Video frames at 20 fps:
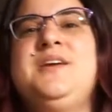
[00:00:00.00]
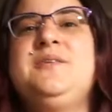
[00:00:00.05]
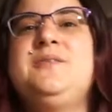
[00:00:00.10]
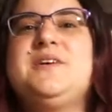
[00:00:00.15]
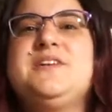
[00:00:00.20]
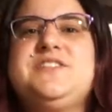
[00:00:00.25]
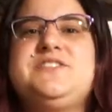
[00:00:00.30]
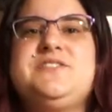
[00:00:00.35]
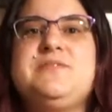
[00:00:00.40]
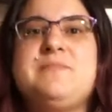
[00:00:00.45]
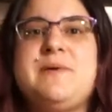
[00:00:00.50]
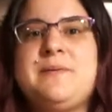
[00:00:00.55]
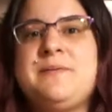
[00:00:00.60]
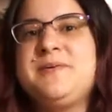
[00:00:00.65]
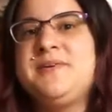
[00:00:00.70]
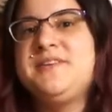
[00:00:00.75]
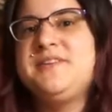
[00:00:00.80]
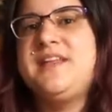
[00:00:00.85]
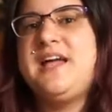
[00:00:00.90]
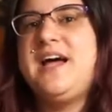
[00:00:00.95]
Well, I just
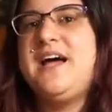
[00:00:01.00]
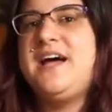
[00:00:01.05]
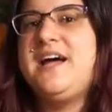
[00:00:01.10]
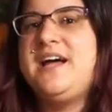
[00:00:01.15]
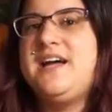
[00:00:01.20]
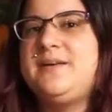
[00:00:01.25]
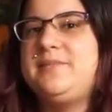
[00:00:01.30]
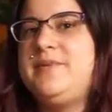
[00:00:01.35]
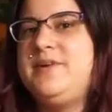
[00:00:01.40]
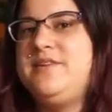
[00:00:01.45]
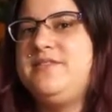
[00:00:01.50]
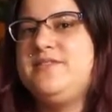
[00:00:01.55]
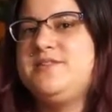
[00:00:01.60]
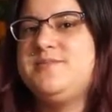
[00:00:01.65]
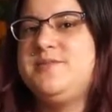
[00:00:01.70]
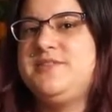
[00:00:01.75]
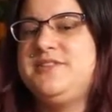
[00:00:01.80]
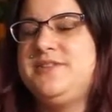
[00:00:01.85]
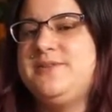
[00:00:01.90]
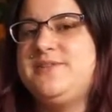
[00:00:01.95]
remembered that my uncle's
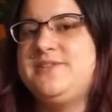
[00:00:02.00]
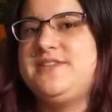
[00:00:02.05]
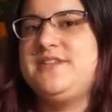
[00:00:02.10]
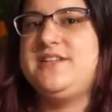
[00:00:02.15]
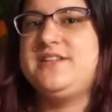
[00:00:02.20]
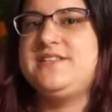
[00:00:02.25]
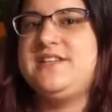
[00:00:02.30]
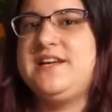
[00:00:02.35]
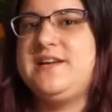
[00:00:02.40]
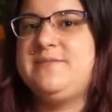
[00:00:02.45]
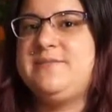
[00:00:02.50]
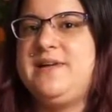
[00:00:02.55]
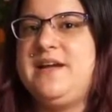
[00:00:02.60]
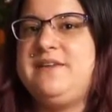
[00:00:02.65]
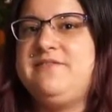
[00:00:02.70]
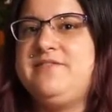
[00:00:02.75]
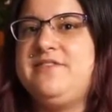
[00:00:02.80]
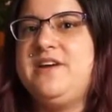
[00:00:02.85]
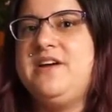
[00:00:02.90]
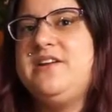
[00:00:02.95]
birthday was the other day and we
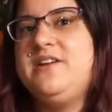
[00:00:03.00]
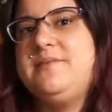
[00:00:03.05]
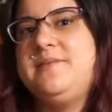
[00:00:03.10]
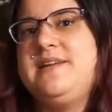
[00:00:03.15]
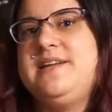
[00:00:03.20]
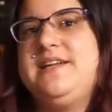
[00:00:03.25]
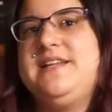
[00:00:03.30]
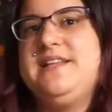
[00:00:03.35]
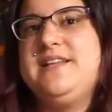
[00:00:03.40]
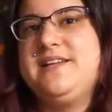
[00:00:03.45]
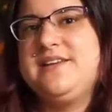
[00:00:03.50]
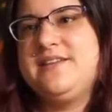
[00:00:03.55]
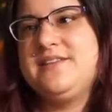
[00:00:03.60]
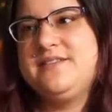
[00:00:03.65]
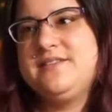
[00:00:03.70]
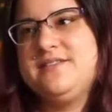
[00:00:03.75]
haven't got him anything.